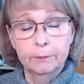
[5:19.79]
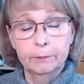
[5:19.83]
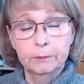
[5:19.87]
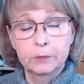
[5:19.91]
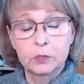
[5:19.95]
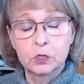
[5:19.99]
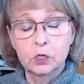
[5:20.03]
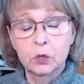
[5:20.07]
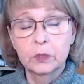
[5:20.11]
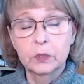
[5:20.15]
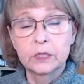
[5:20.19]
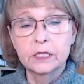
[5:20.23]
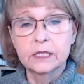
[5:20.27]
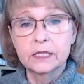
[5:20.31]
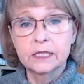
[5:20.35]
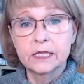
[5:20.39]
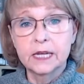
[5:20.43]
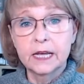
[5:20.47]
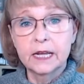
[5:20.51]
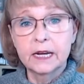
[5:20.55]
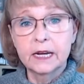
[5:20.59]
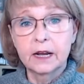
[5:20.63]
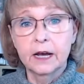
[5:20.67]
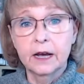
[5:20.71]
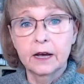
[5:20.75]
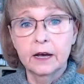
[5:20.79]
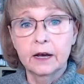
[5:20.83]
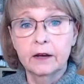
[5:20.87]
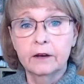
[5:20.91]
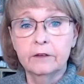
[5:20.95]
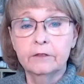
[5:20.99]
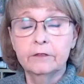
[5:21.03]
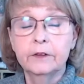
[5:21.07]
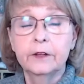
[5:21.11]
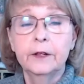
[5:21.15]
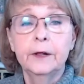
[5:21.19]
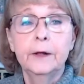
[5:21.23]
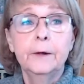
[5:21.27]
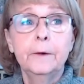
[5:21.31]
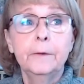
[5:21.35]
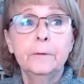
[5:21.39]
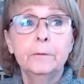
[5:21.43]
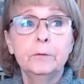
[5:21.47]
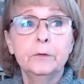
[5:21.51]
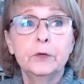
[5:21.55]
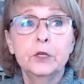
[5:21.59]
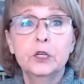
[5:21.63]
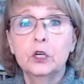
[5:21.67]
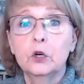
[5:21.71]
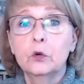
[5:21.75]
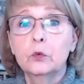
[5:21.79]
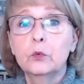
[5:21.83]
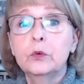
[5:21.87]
So instead of, you know,